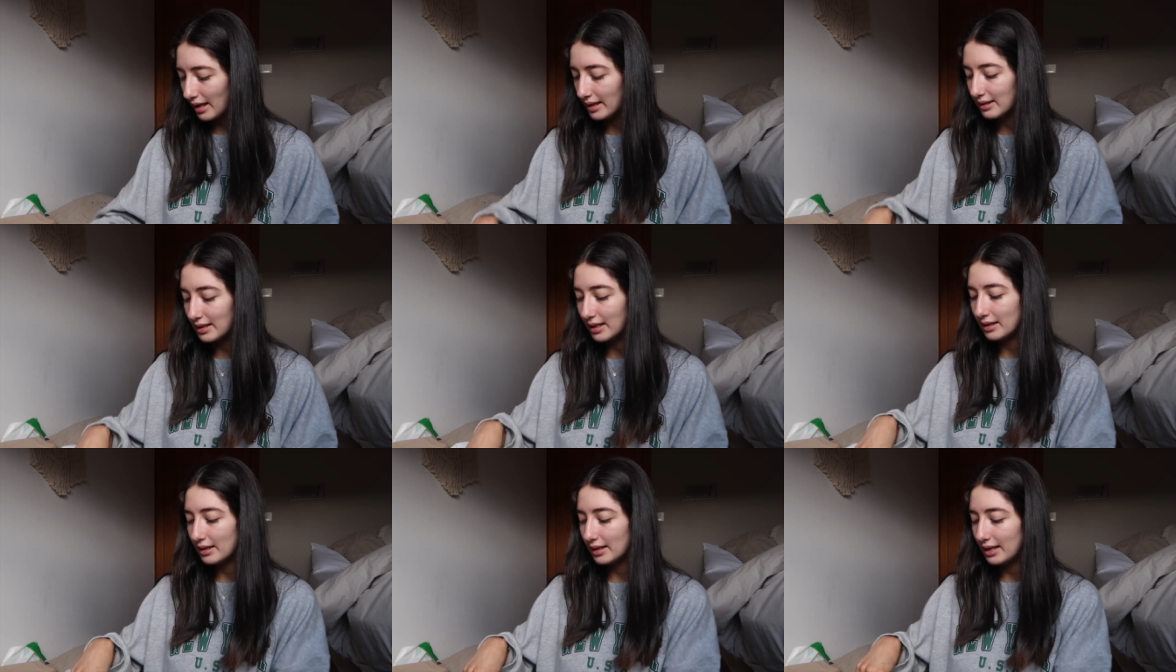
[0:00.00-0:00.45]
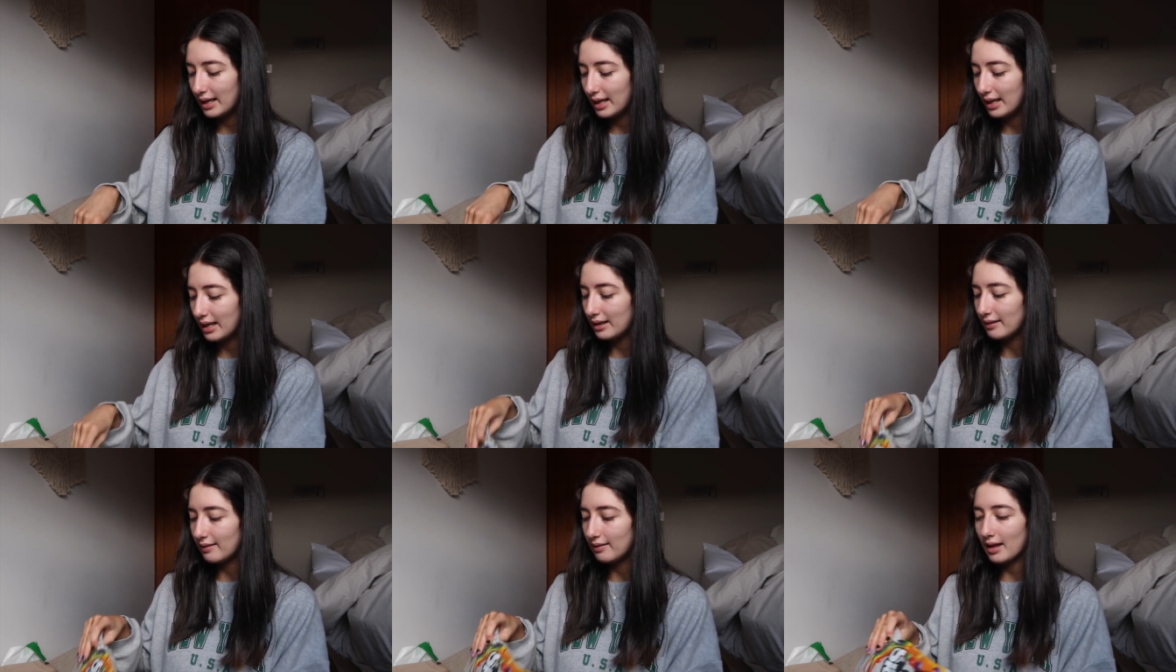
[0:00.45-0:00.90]
And then
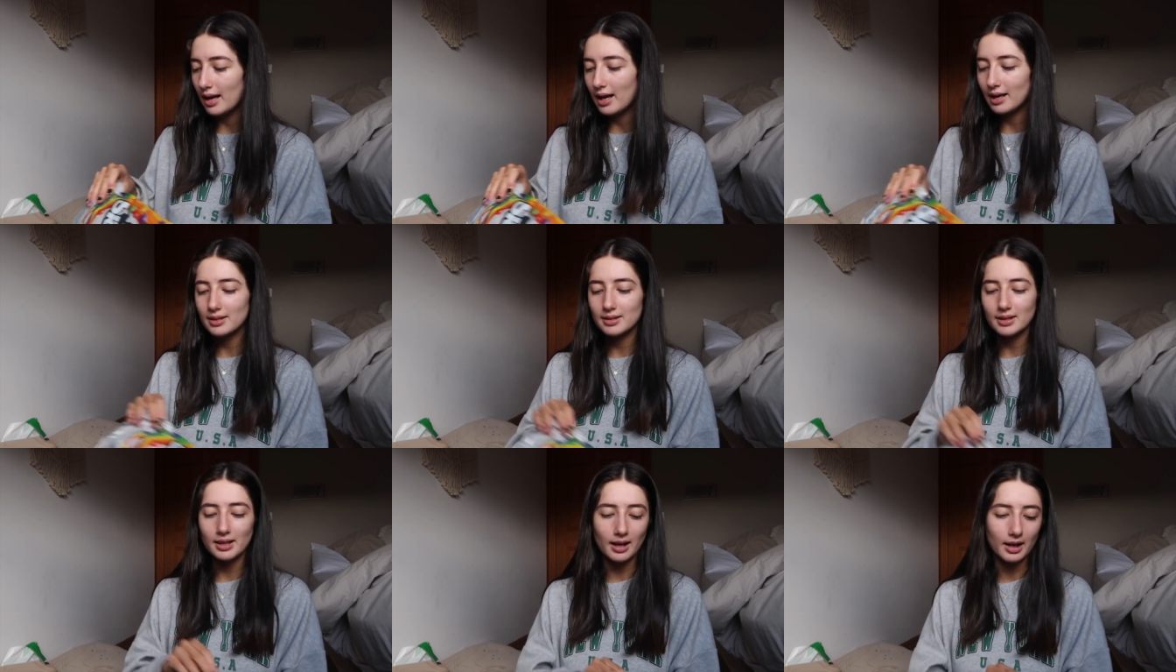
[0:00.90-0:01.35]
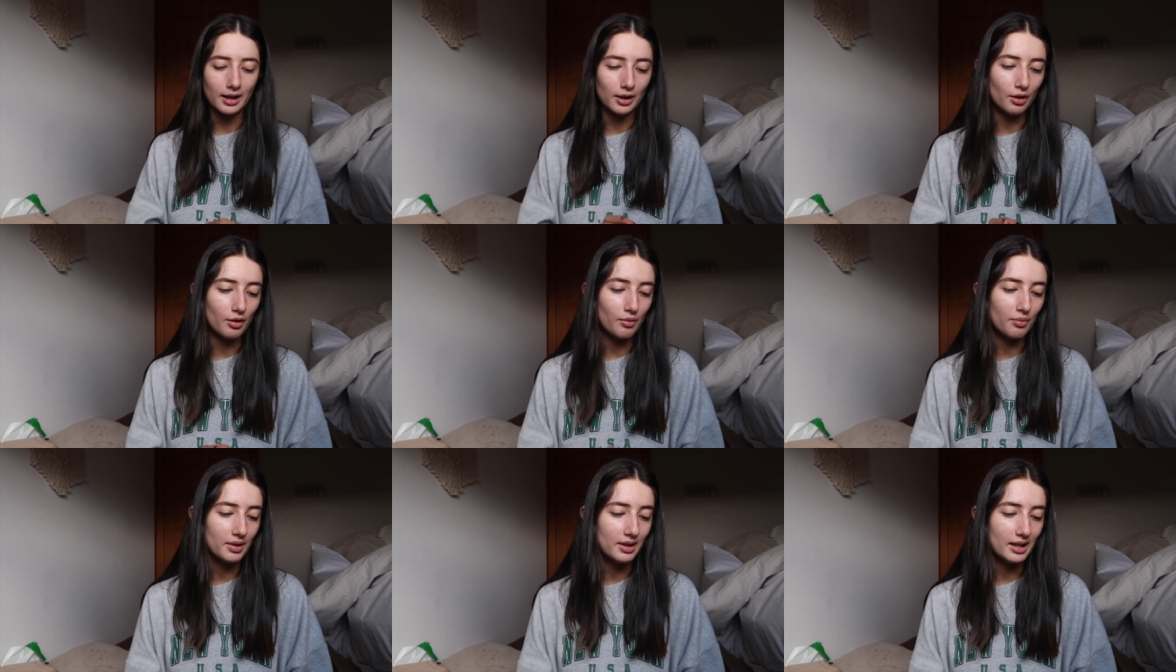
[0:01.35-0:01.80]
the last thing I
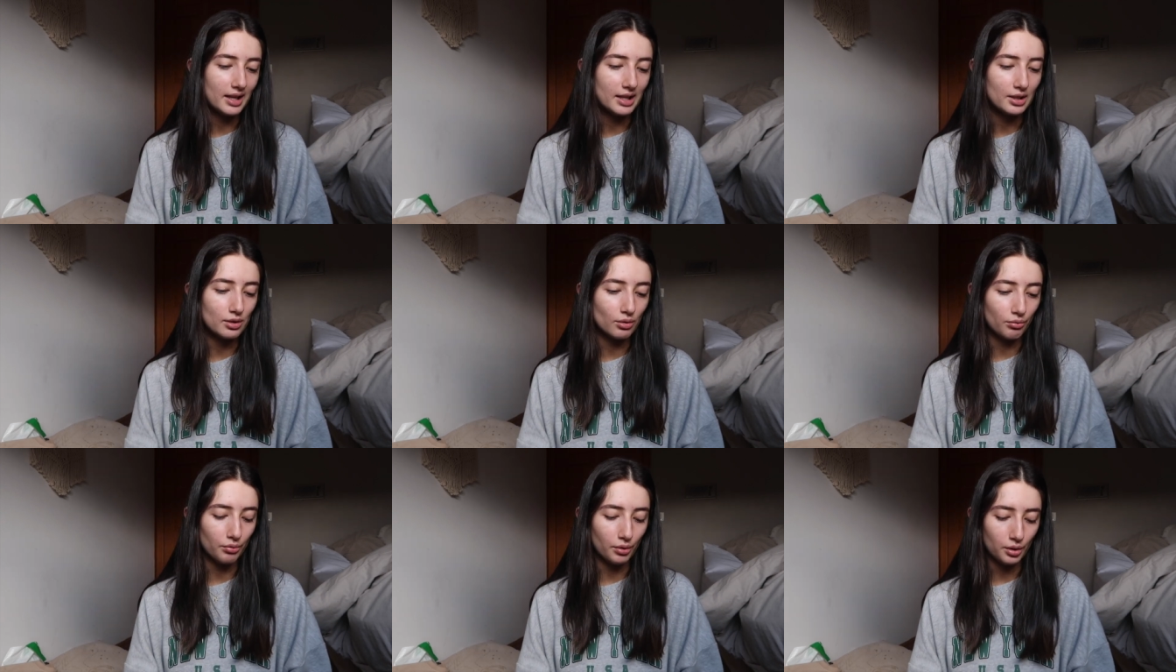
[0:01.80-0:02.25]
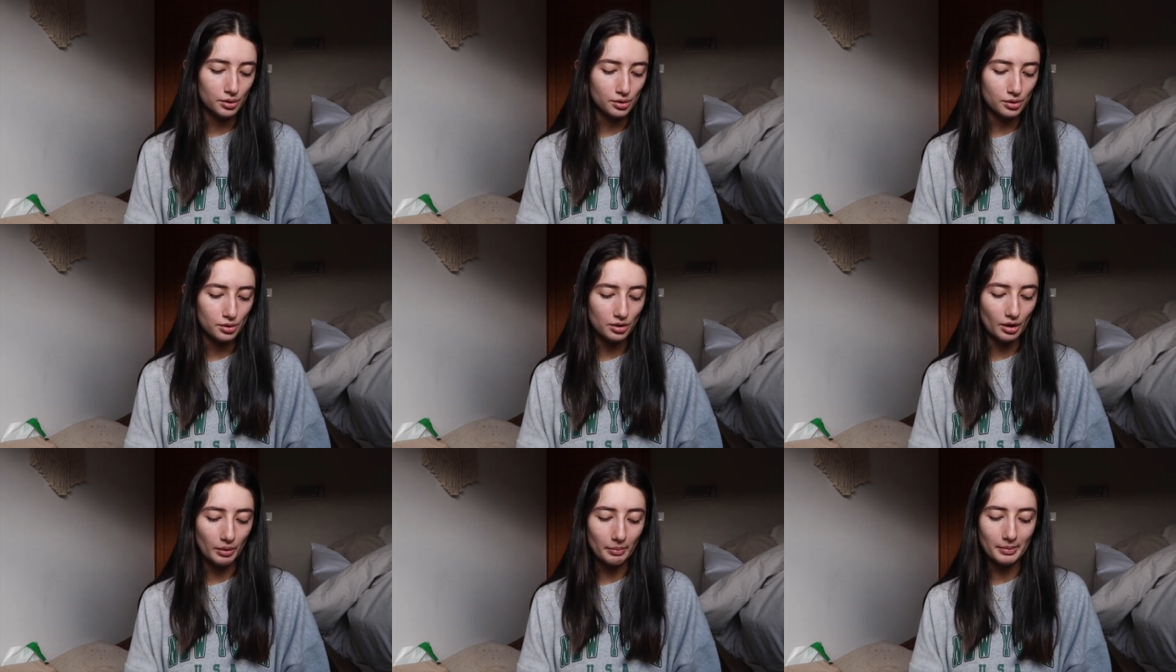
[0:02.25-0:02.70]
got were these
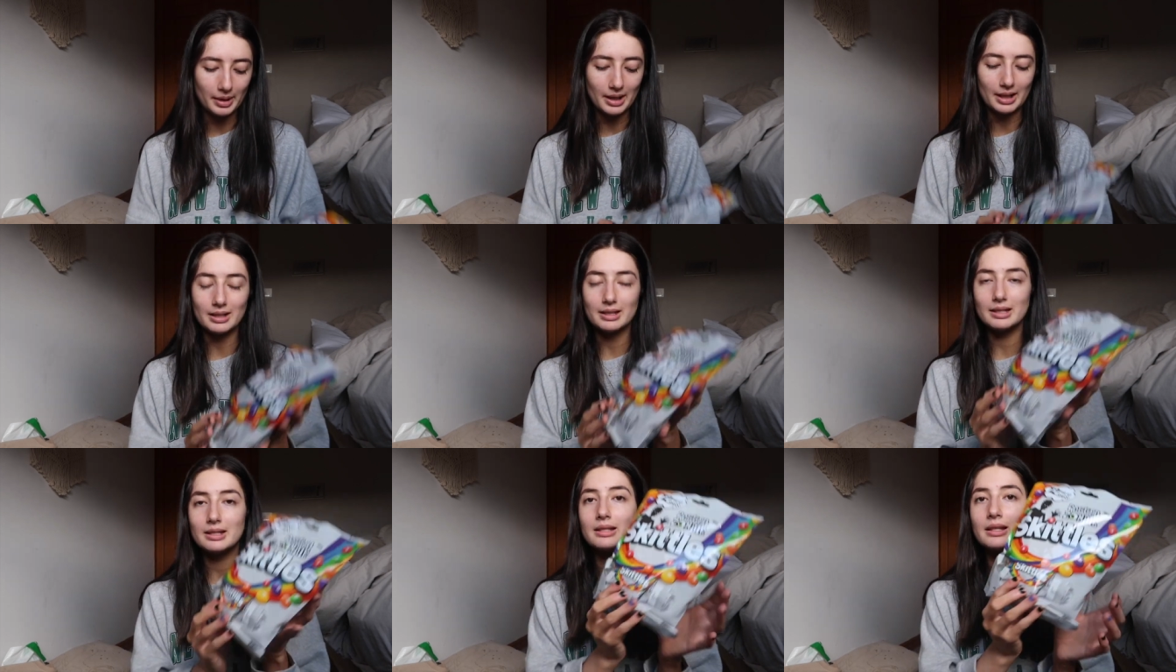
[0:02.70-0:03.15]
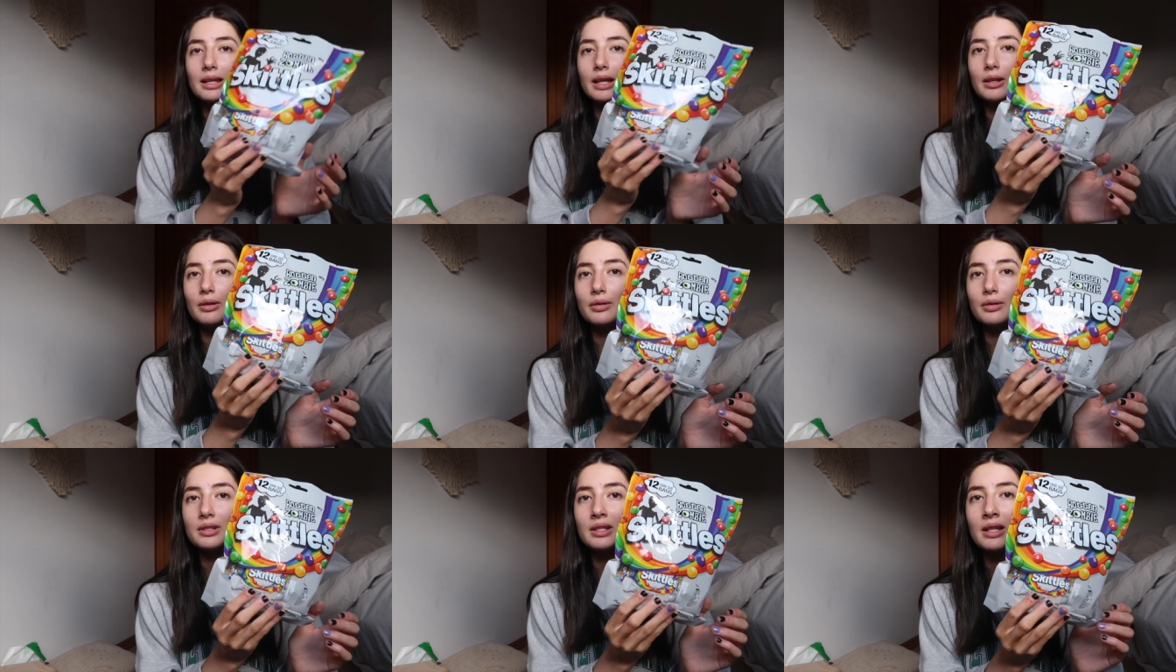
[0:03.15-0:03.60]
Rotten Zombie
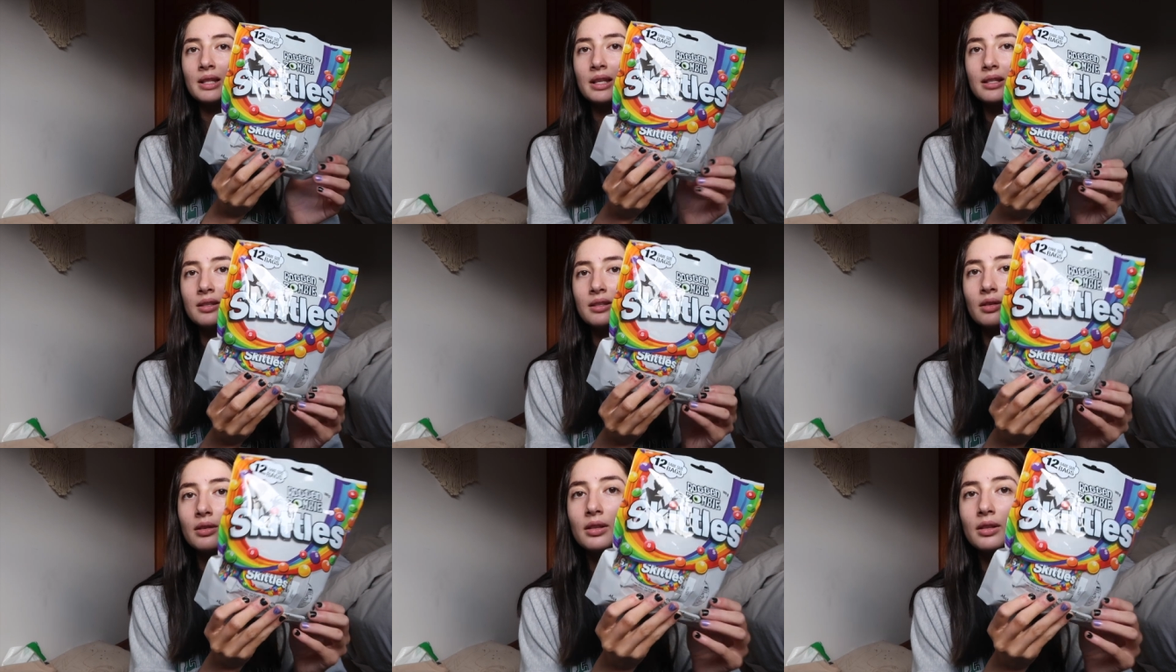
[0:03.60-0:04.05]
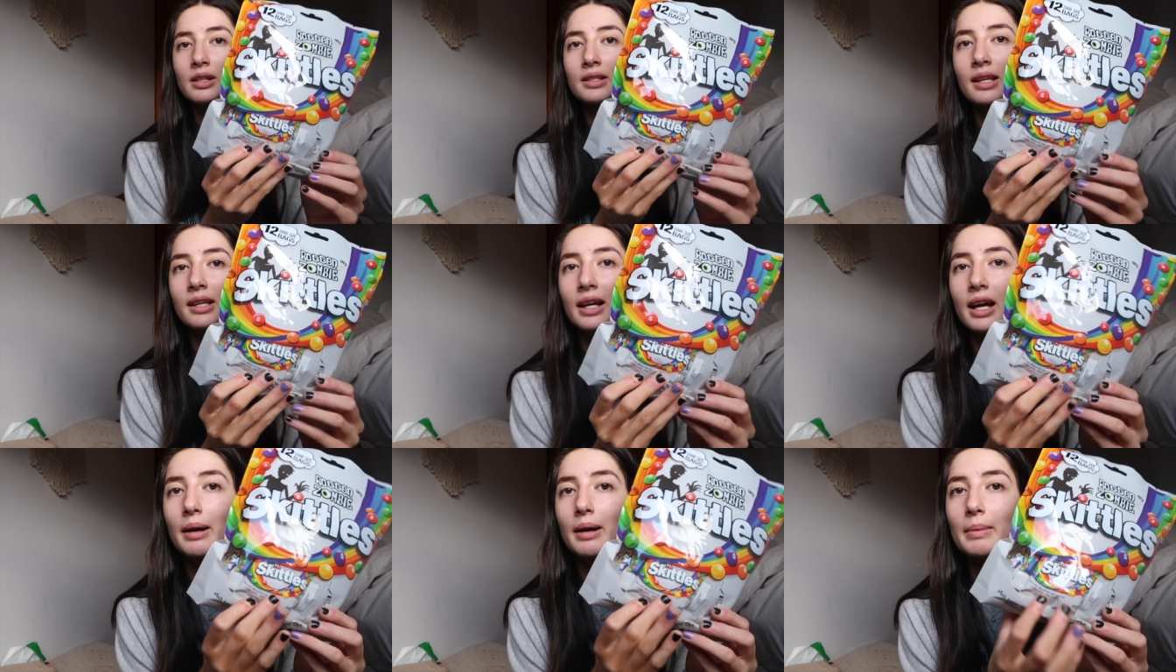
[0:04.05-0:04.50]
Skittles. And these are good because
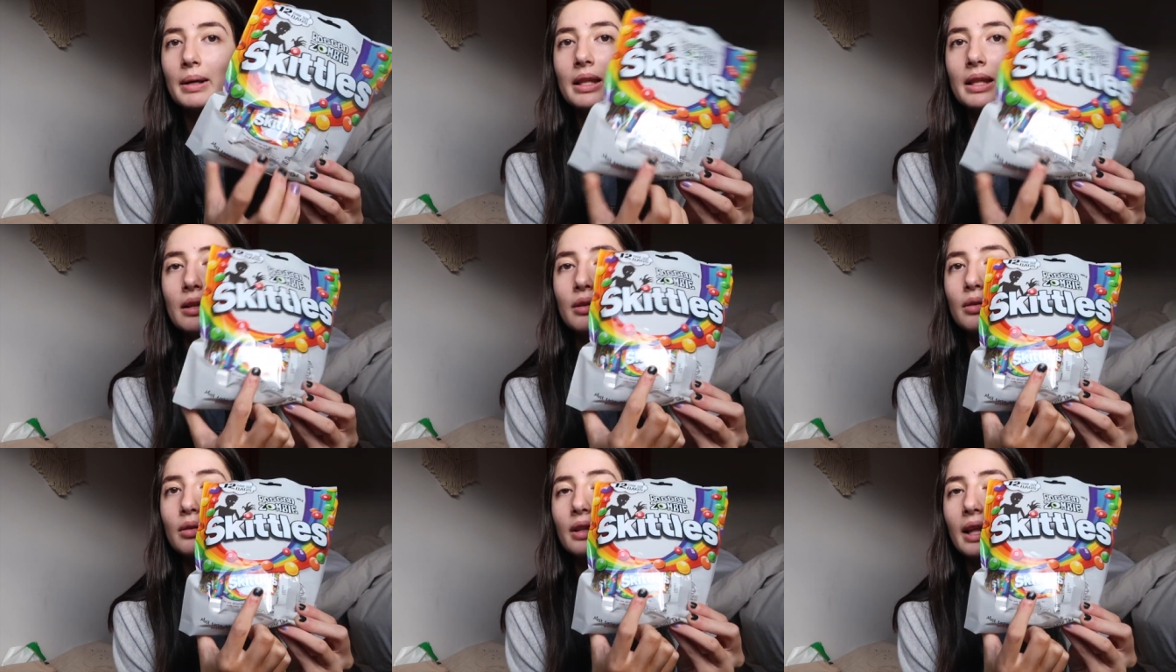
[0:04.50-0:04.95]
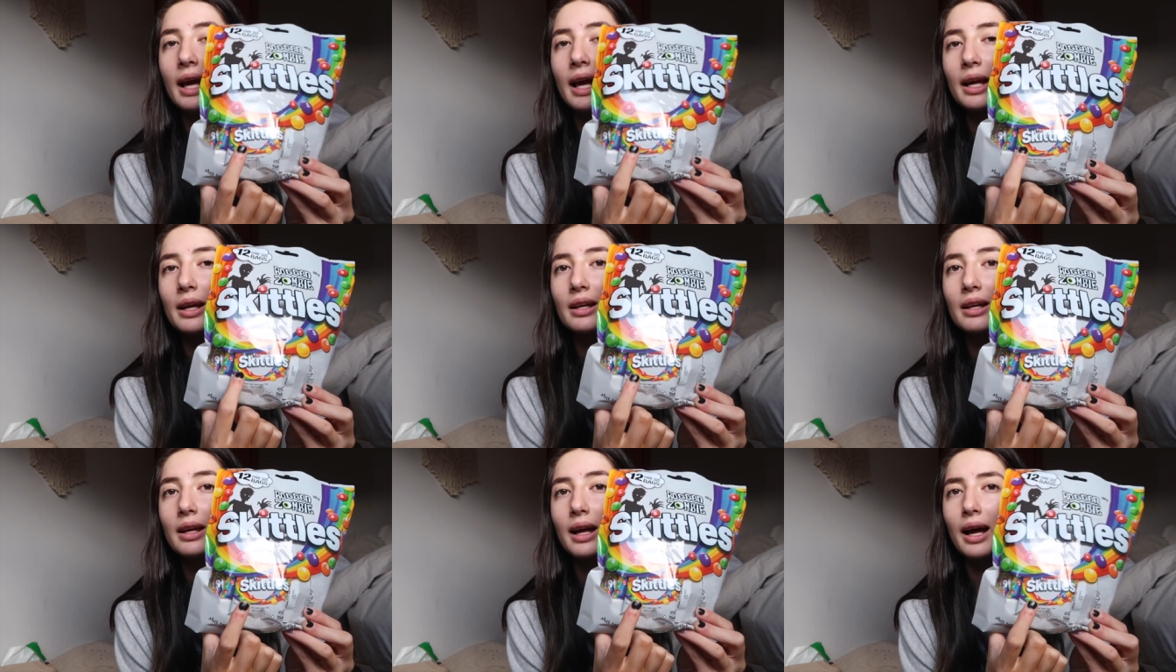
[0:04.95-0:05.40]
they come in little
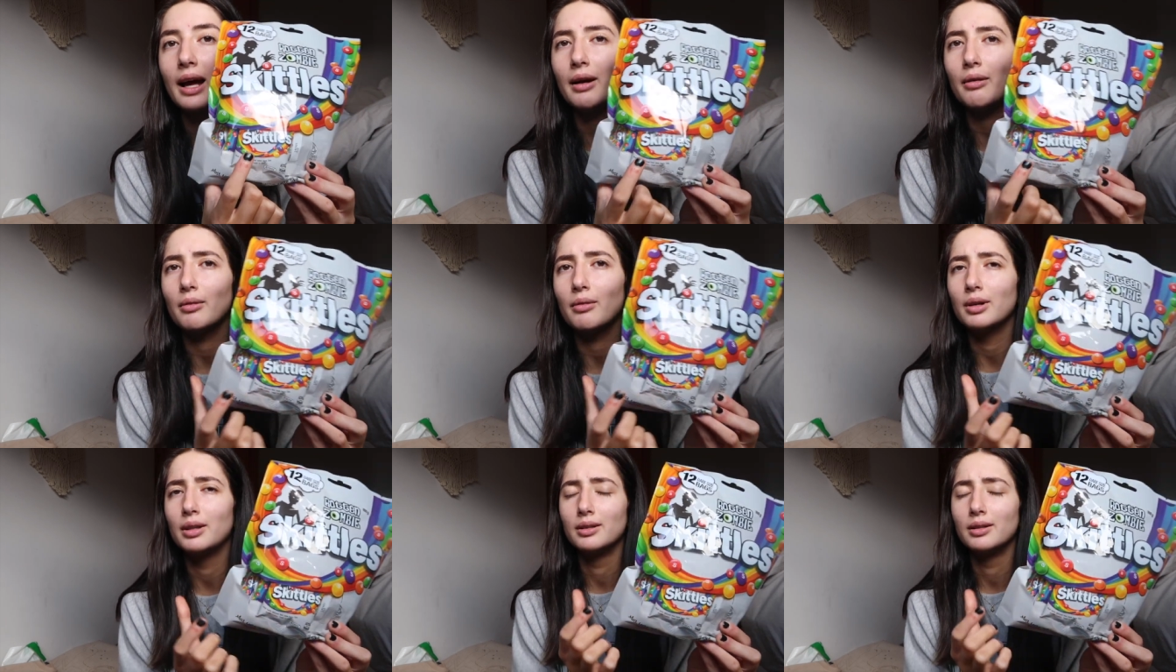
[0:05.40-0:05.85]
like, oh,